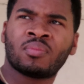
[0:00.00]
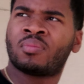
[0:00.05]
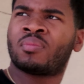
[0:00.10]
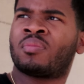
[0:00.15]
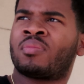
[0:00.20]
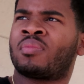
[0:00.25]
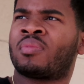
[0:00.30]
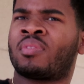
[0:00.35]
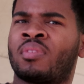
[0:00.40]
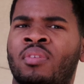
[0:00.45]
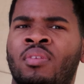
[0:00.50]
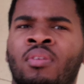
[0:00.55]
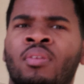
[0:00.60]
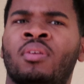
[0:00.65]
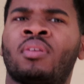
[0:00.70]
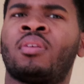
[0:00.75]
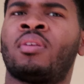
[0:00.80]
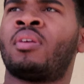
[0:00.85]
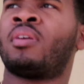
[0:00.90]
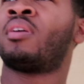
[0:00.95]
So,
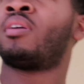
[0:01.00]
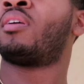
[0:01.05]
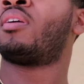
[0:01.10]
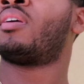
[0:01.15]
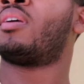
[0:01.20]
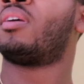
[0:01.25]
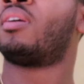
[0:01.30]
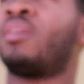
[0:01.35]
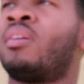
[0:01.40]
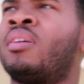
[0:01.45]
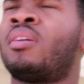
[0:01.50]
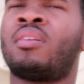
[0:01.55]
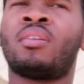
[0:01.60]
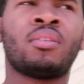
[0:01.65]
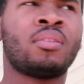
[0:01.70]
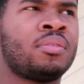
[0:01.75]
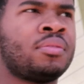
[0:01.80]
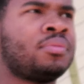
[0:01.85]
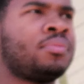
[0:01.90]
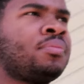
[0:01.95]
welcome to
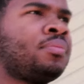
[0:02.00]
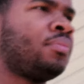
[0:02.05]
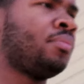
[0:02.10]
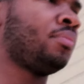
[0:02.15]
today's